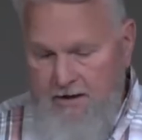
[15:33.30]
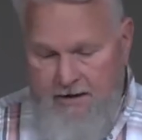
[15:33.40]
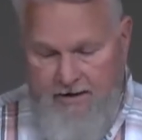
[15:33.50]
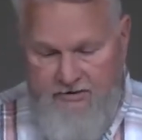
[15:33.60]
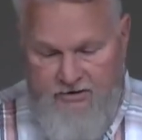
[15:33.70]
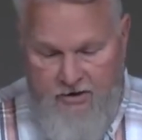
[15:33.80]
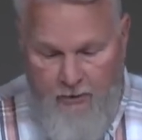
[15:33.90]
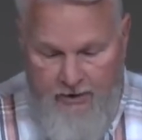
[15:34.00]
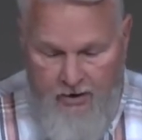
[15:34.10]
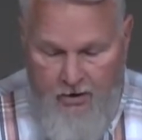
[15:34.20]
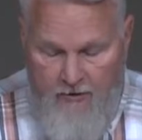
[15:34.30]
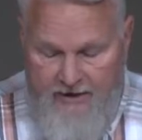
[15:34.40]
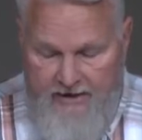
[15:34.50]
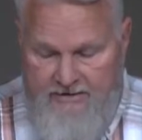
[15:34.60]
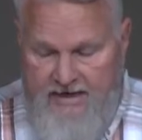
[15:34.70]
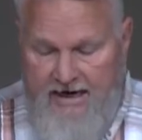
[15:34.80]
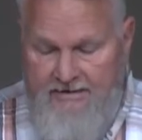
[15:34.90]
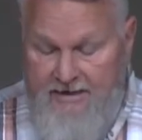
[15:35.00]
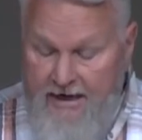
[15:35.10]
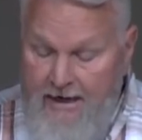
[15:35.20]
And so we know the
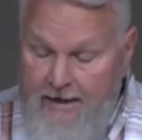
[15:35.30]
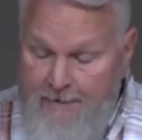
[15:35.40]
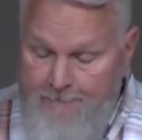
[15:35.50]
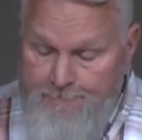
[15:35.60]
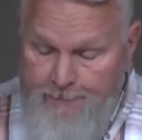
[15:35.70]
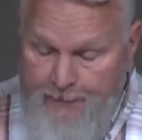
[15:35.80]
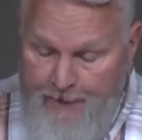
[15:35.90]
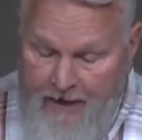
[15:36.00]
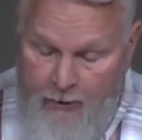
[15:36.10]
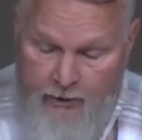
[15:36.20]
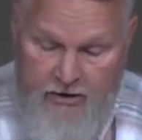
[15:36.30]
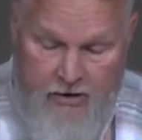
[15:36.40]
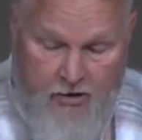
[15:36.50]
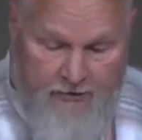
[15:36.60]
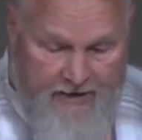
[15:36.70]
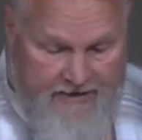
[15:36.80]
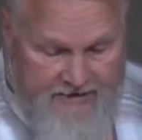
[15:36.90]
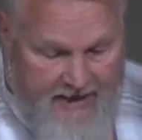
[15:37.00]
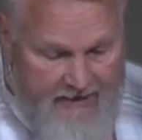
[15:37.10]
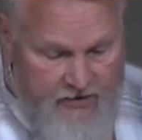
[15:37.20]
exact day, and we know the
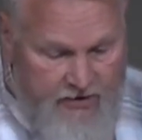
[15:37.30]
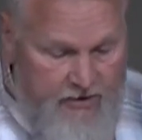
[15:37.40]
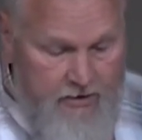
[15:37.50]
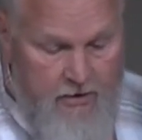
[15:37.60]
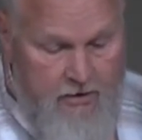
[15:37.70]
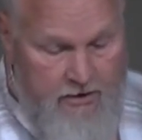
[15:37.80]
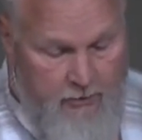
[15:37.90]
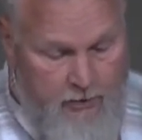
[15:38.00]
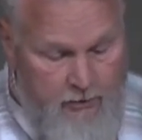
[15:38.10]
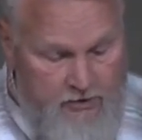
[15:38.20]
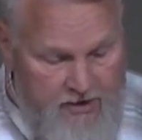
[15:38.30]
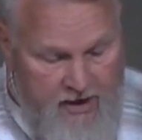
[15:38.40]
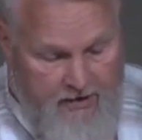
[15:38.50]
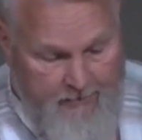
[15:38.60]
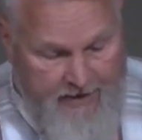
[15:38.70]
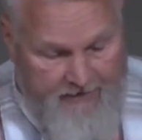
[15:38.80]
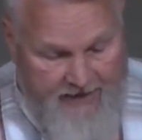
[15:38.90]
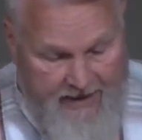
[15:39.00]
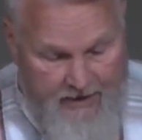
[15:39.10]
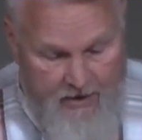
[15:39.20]
exact year, and we will talk about
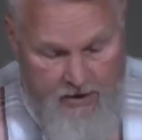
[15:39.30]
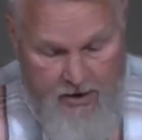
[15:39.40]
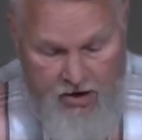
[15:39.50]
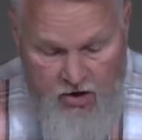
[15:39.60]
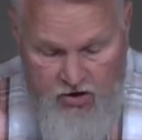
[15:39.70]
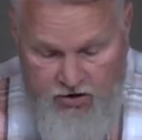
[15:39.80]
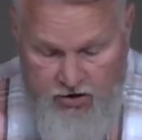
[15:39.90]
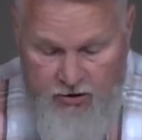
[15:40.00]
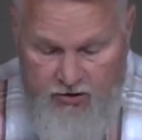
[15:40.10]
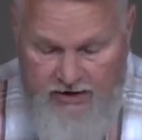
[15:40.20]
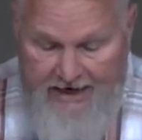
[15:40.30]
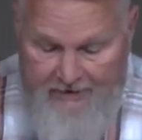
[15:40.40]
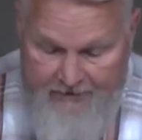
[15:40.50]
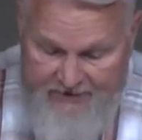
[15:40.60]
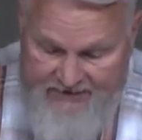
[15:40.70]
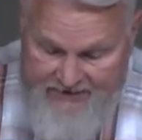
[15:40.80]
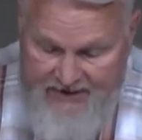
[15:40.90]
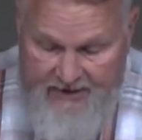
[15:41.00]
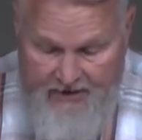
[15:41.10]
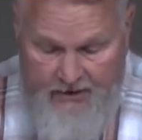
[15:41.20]
that. Shushan the
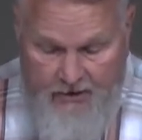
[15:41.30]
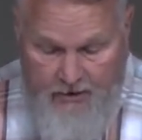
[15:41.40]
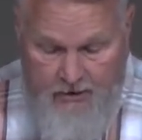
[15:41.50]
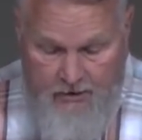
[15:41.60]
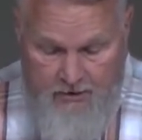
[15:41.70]
citadel,